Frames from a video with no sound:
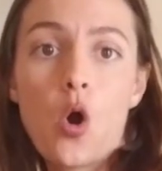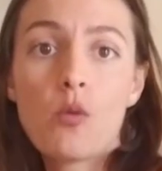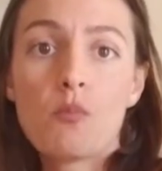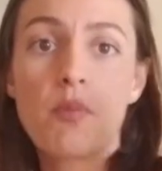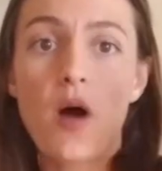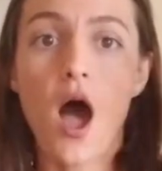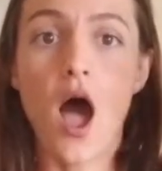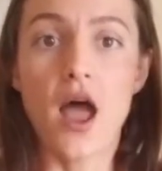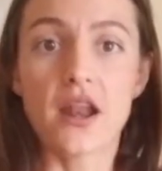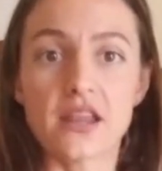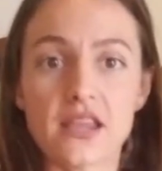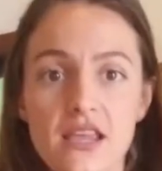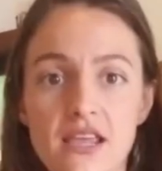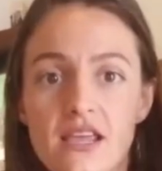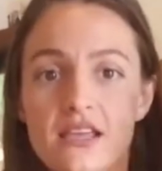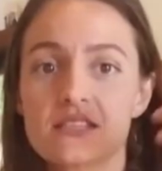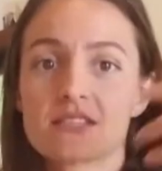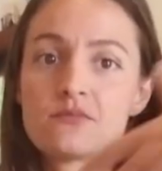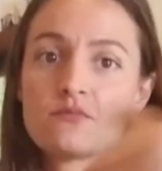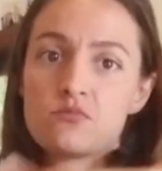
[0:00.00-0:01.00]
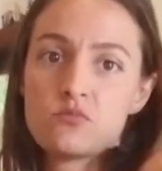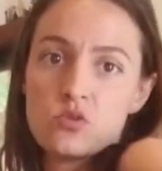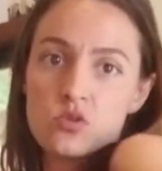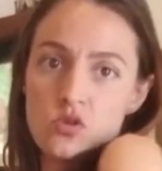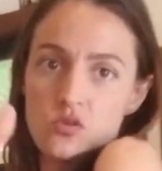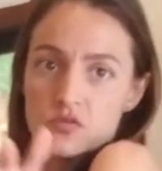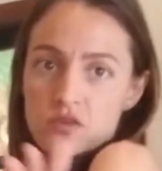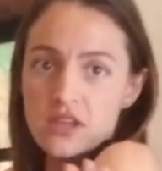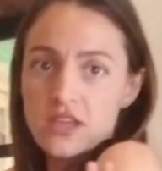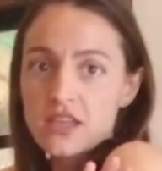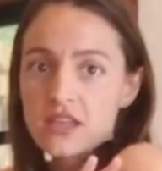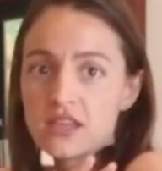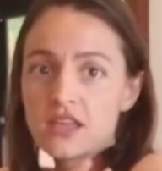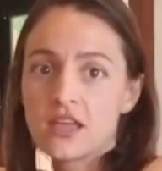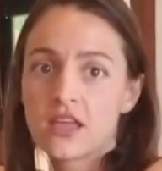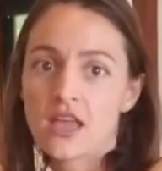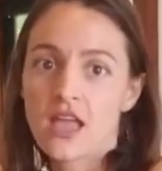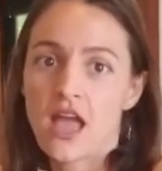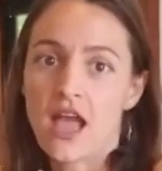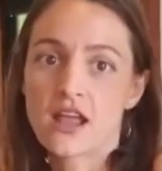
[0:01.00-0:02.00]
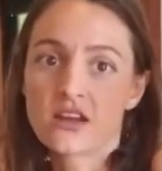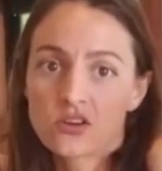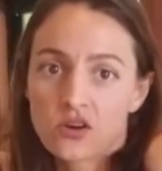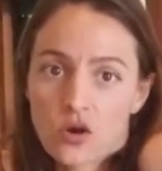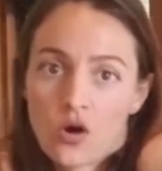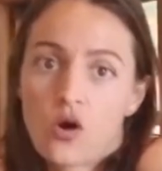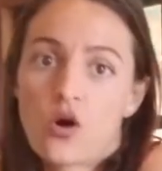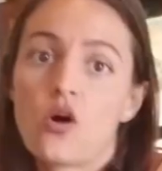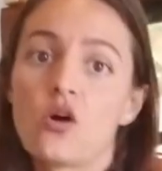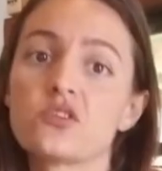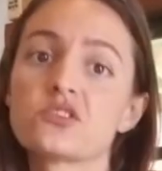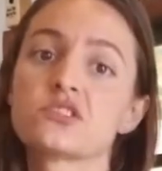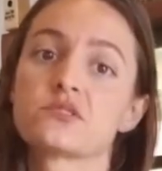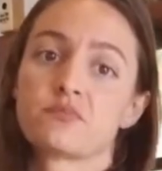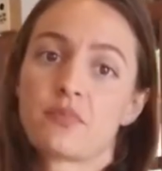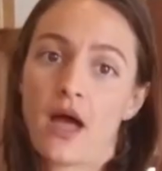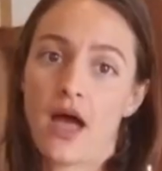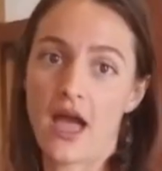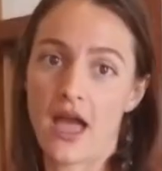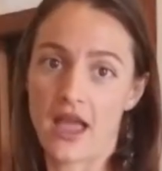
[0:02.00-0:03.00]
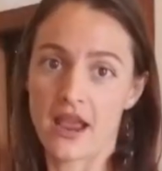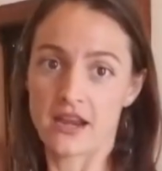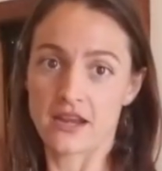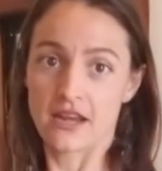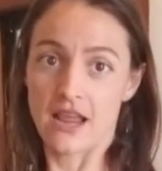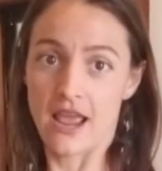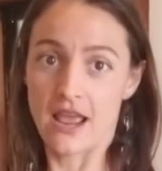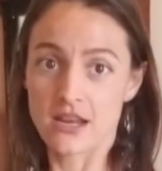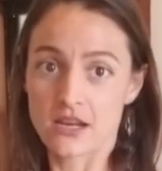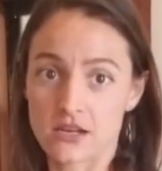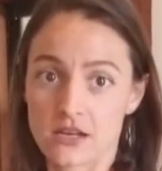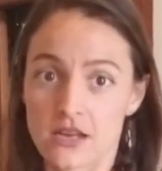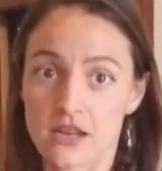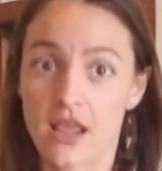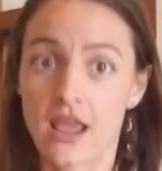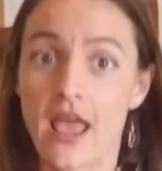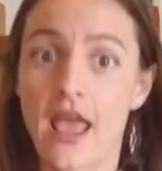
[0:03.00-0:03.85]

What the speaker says: body is moving and your whole spine and